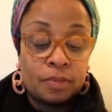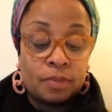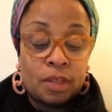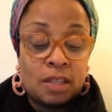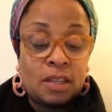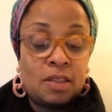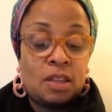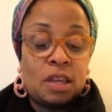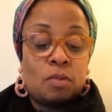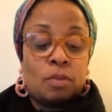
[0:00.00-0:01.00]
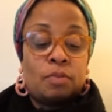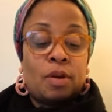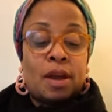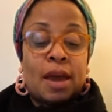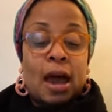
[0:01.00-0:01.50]
They said that they would
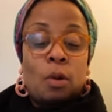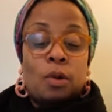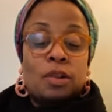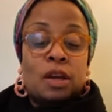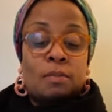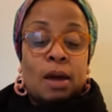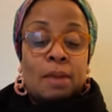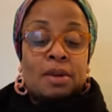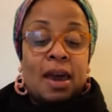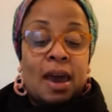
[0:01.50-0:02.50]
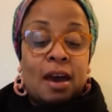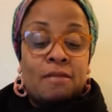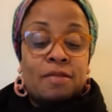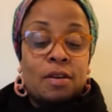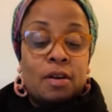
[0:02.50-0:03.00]
pray hourly in my behalf.
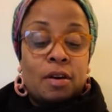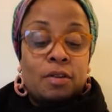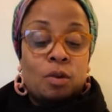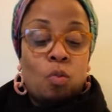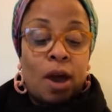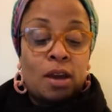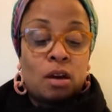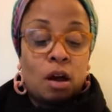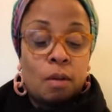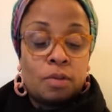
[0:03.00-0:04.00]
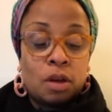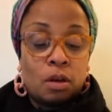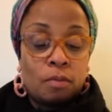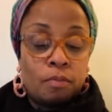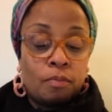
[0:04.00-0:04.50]
The white garbed
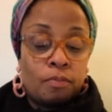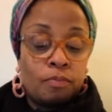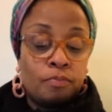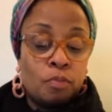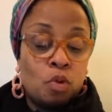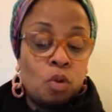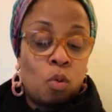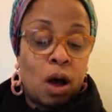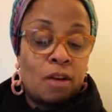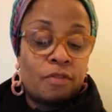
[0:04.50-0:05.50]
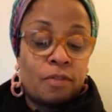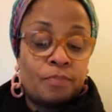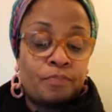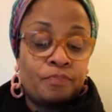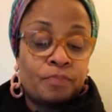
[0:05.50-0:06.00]
Mutawaf
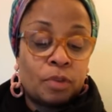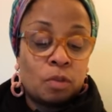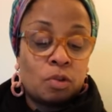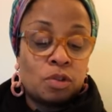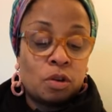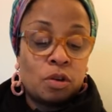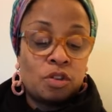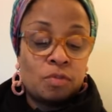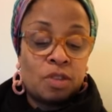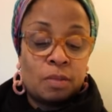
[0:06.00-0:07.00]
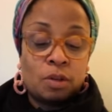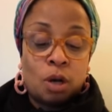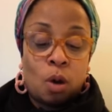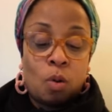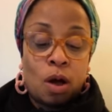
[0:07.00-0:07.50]
was urging them to
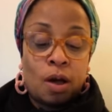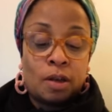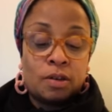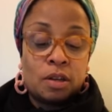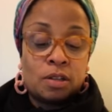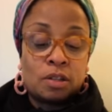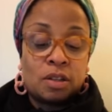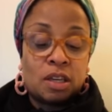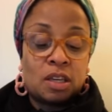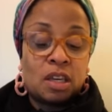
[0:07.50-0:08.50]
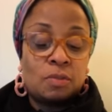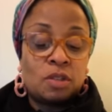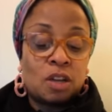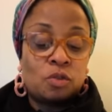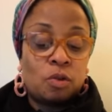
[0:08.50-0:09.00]
go on so they could keep
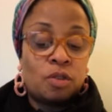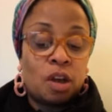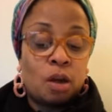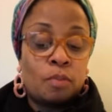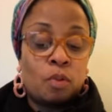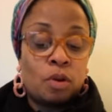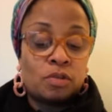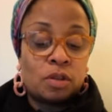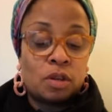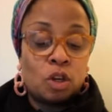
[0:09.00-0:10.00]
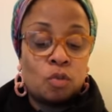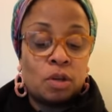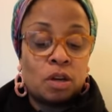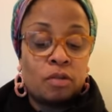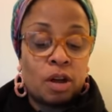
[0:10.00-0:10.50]
scheduling the airport's
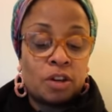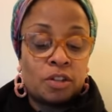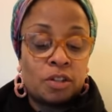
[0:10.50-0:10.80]
human crush.